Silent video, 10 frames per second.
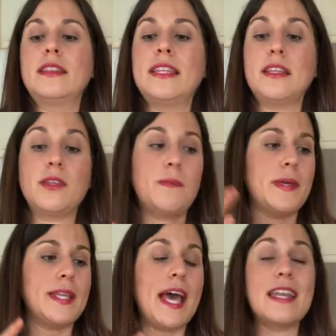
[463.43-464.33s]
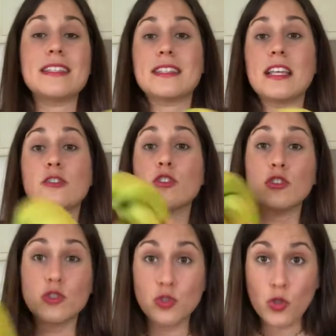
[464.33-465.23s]
the bananas get to
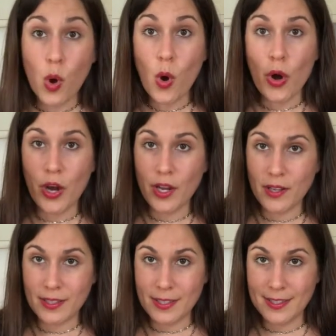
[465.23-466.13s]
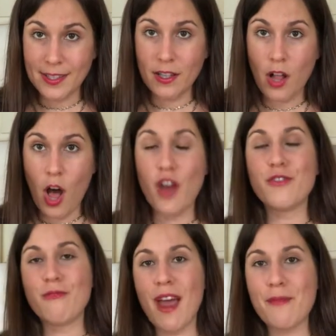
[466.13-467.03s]
the store still
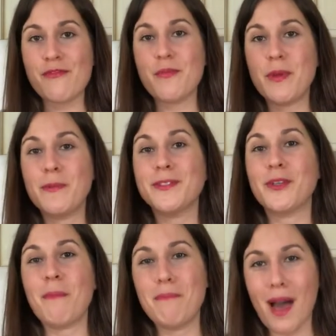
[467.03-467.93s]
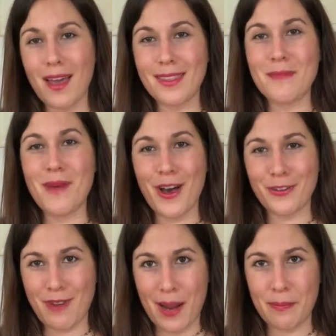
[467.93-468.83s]
unripe, for people to buy them
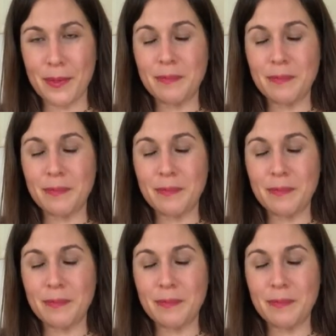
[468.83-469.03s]
unripe.